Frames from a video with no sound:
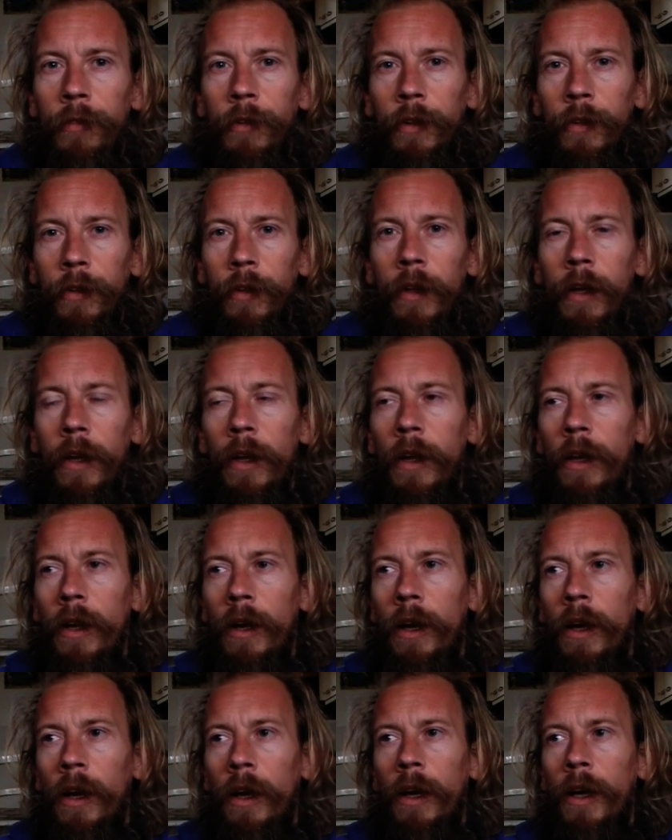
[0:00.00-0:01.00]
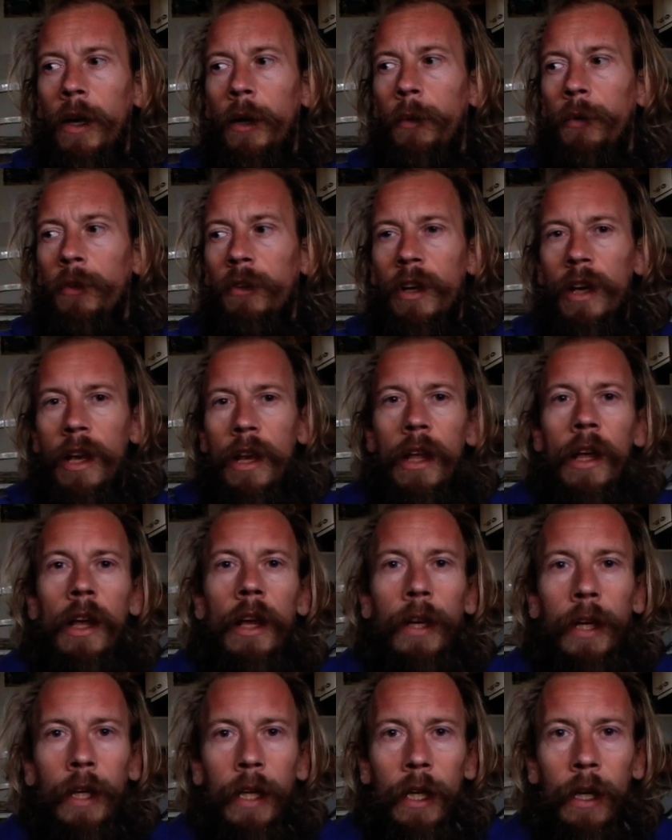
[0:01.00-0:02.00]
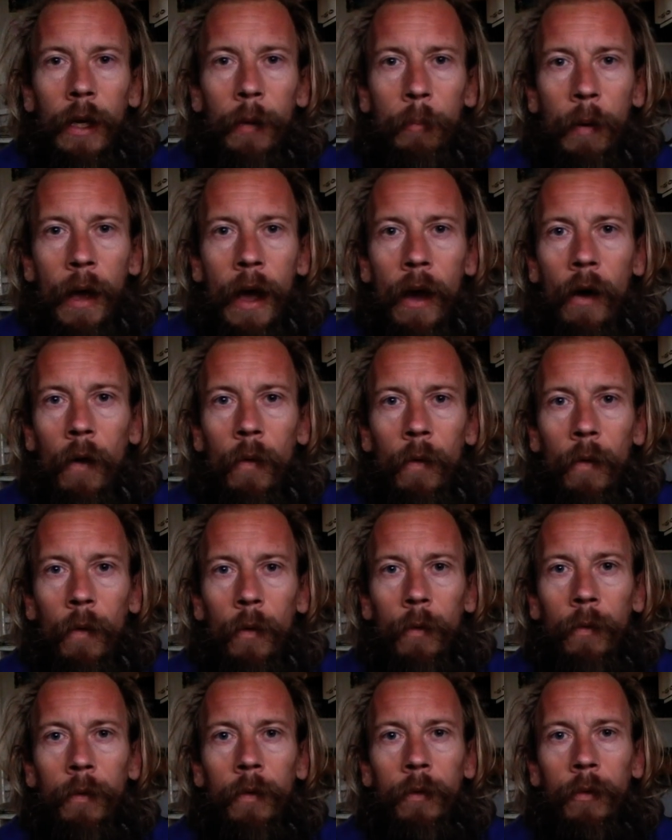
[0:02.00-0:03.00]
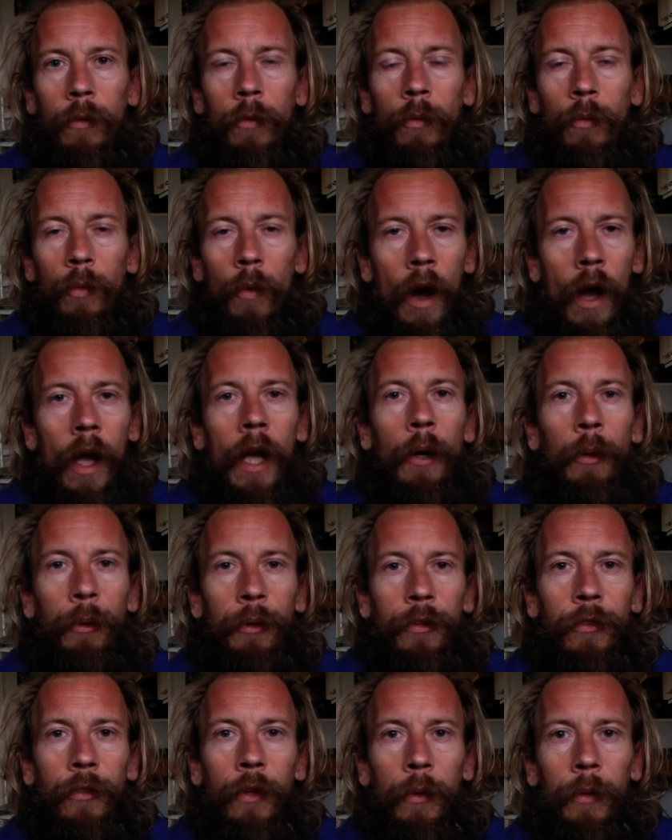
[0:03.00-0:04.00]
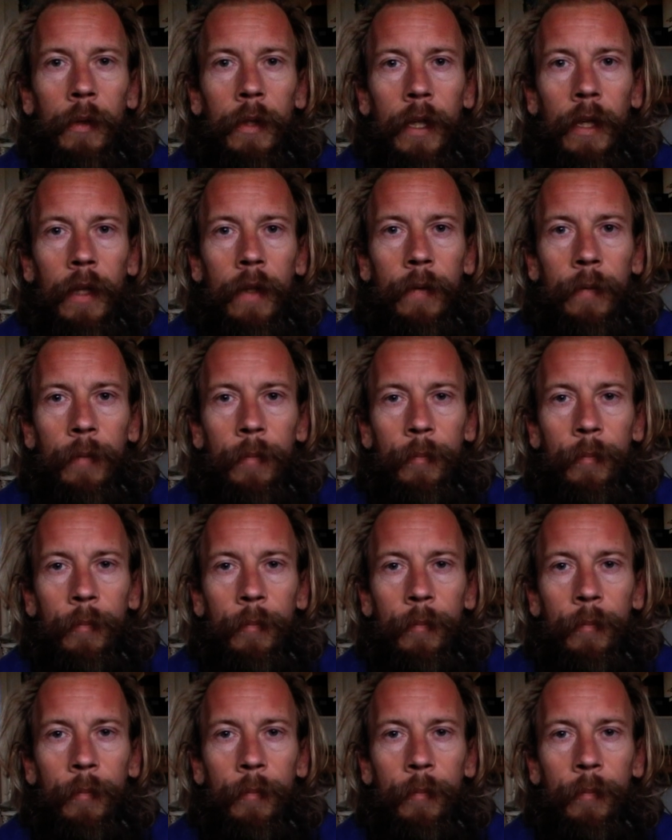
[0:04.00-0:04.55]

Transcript: And and I was learning about why I was doing it